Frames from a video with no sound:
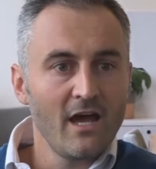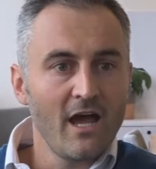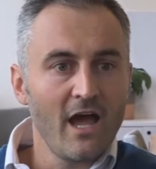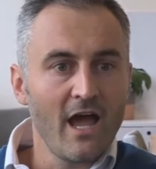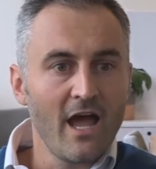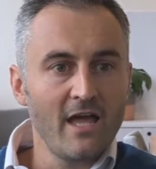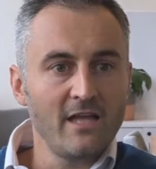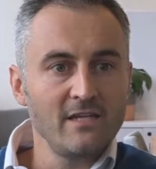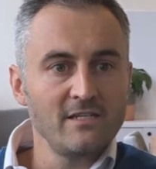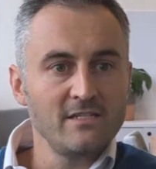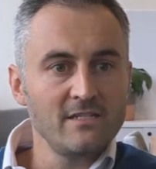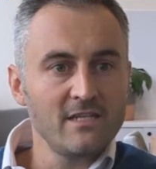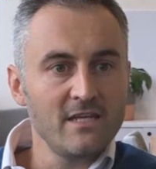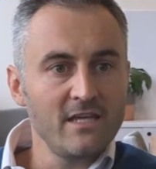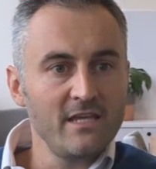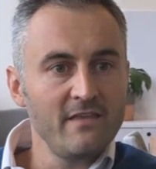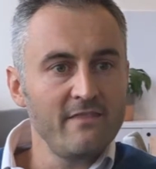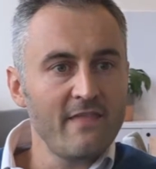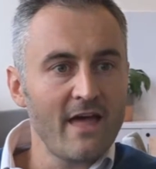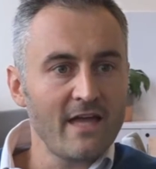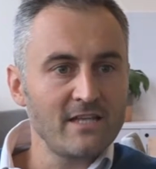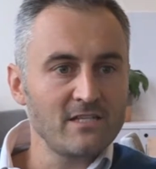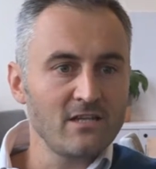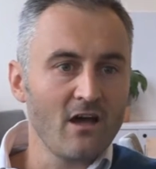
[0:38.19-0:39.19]
And
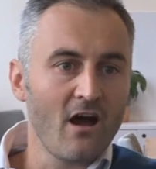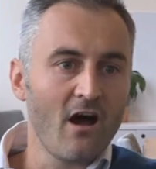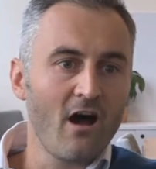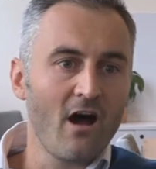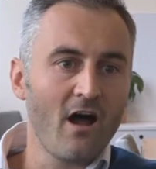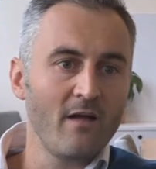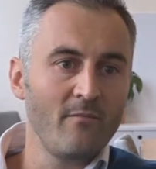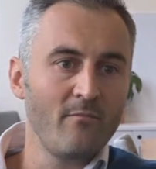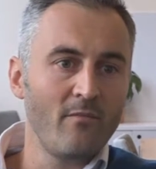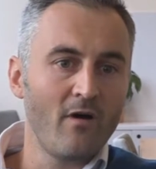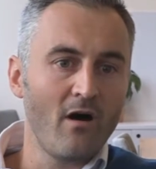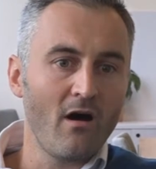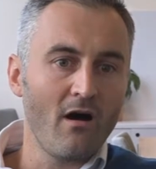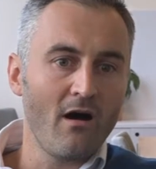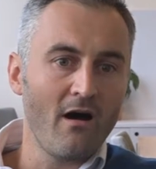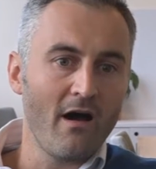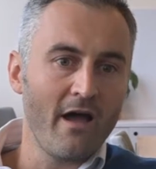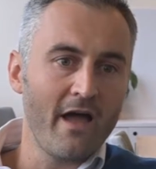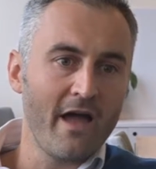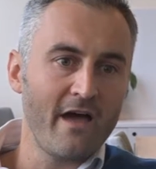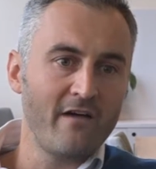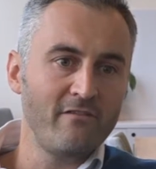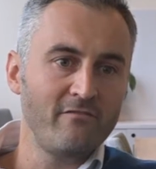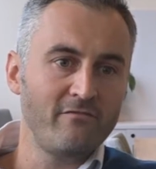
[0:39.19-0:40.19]
in that time,
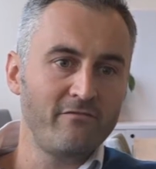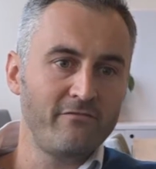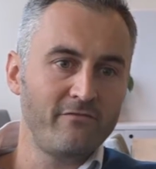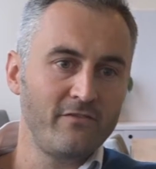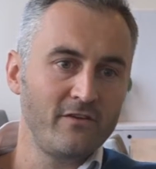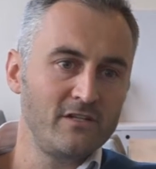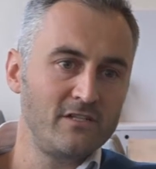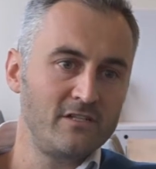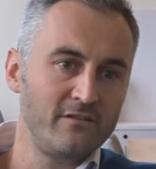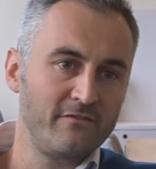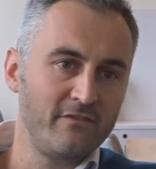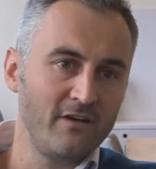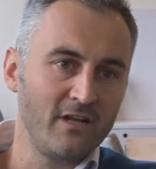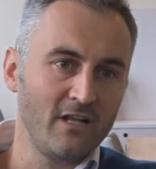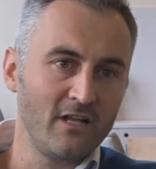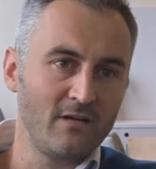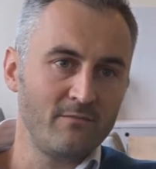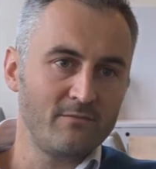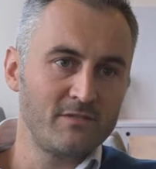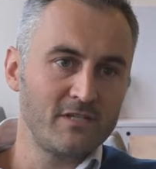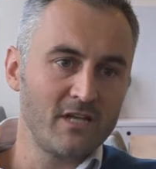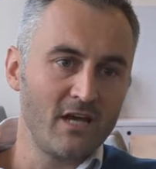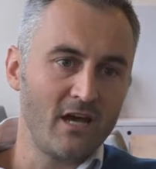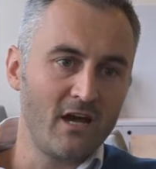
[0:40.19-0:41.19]
I have
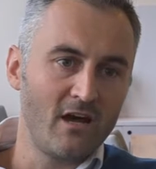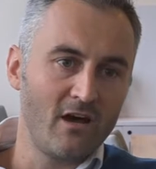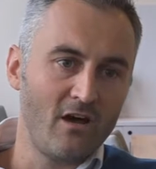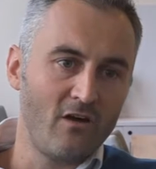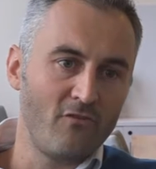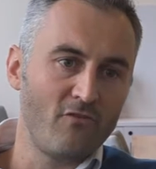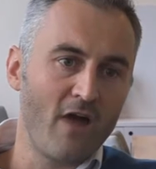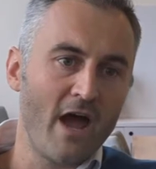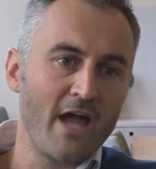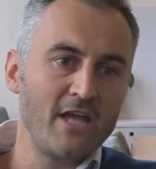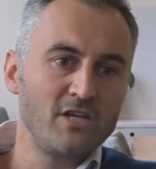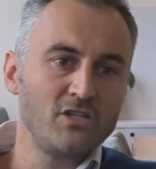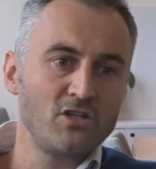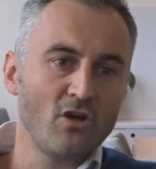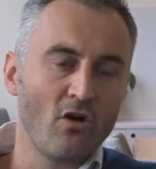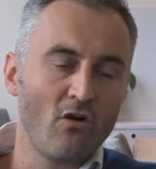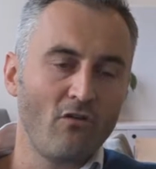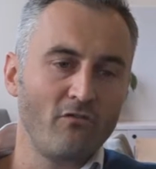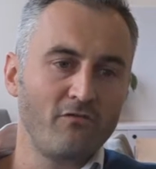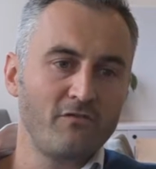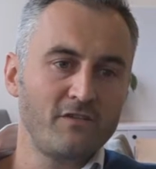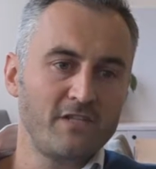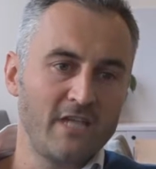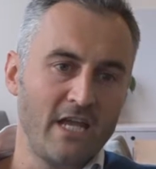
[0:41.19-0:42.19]
developed a range
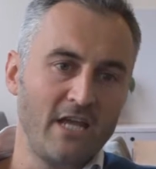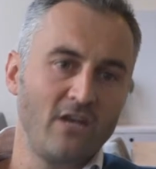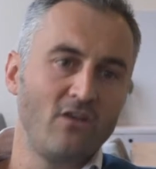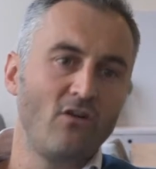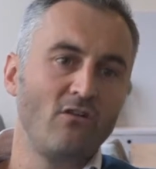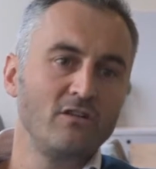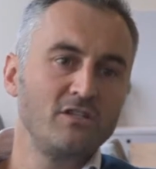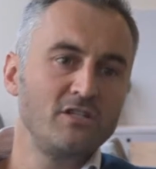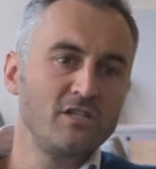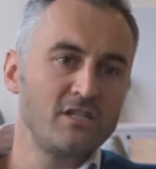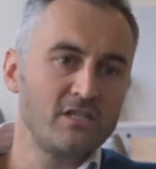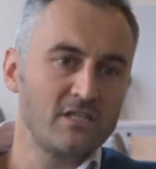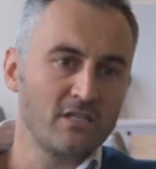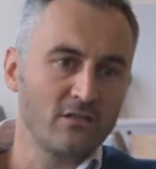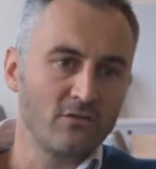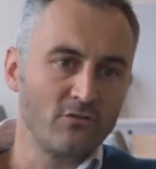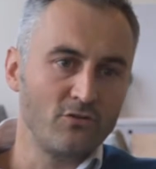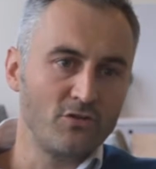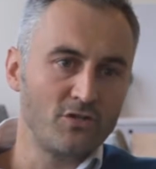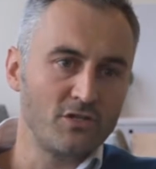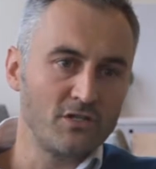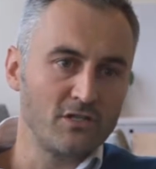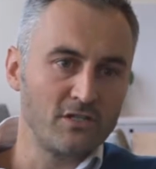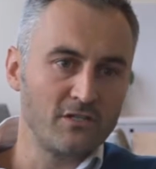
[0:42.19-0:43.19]
of technology
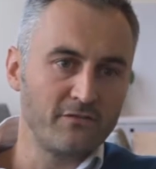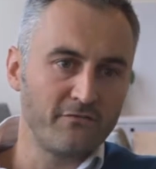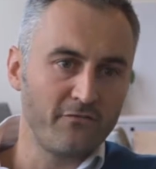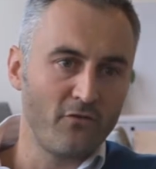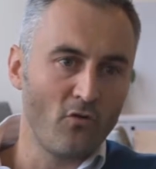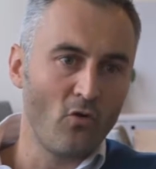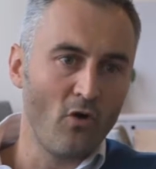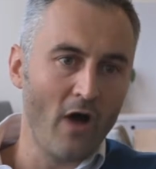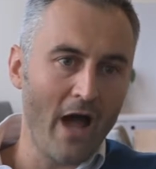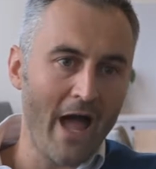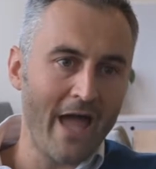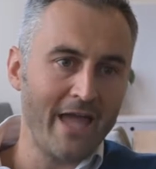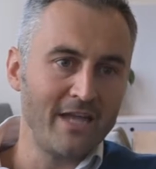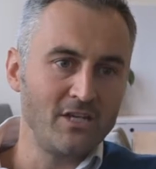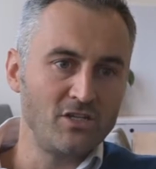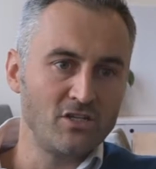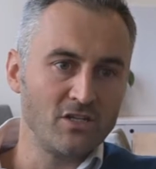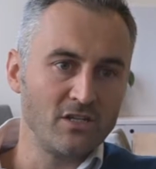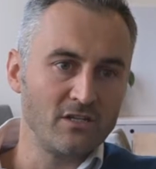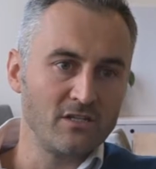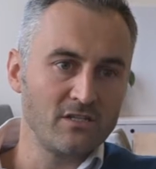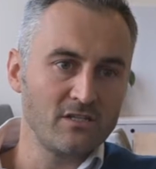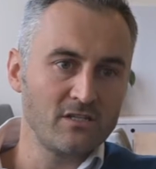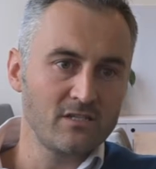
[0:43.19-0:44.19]
solutions for
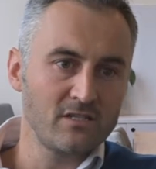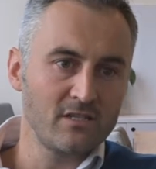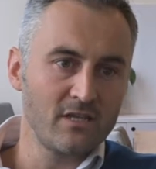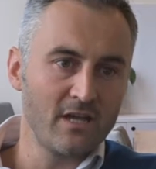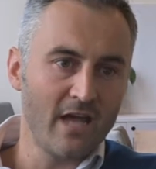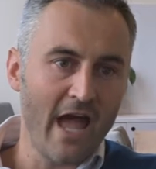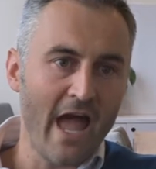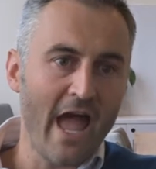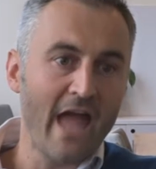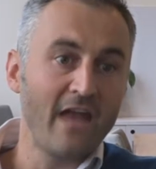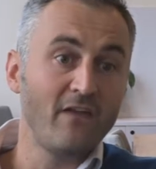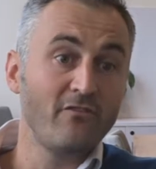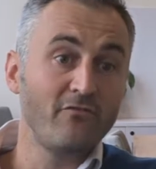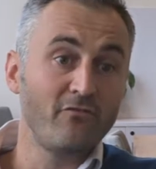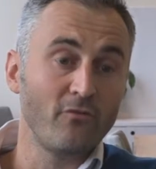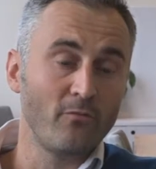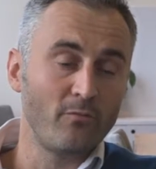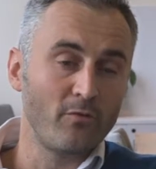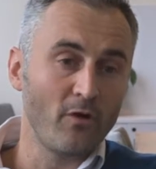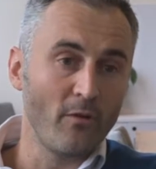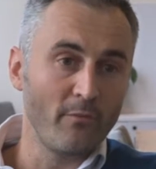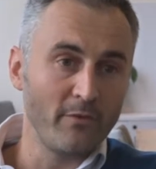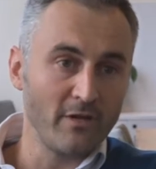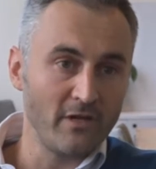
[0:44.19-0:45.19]
agents and for
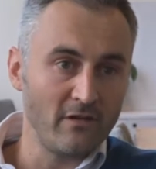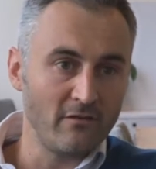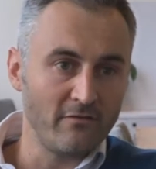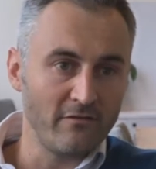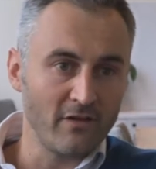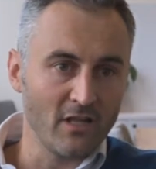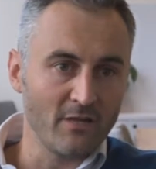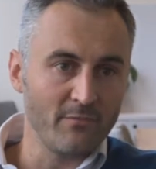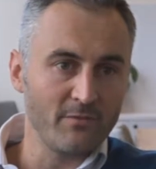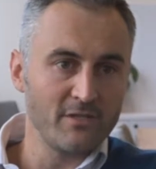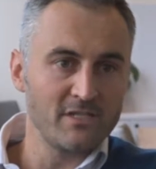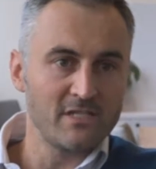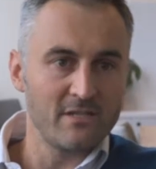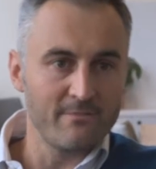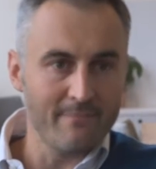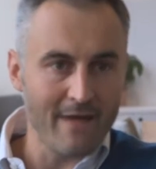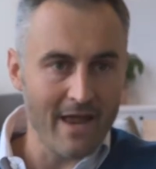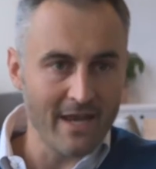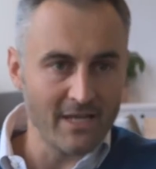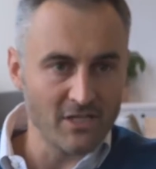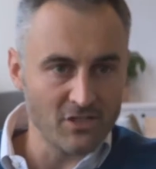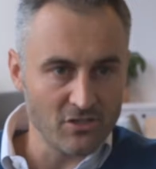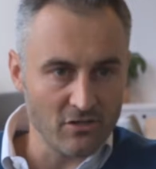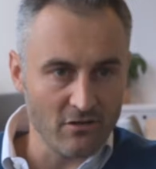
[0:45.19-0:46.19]
property developers to
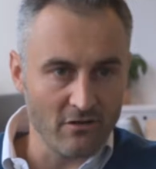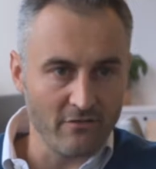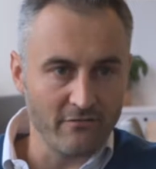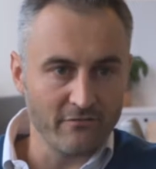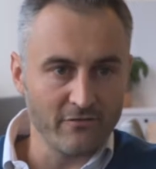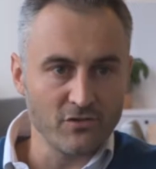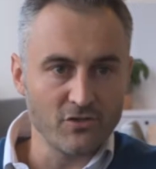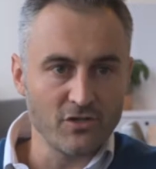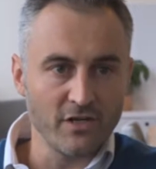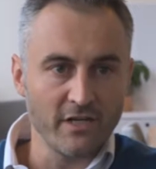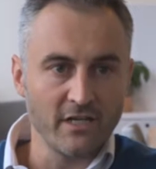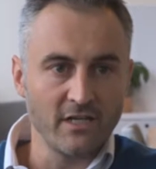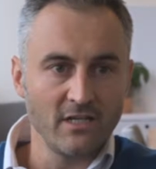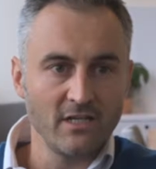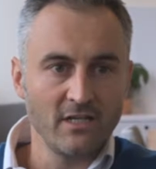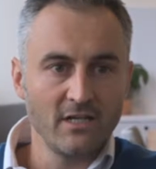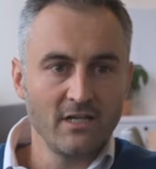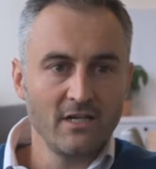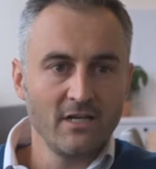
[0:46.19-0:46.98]
manage their inventory.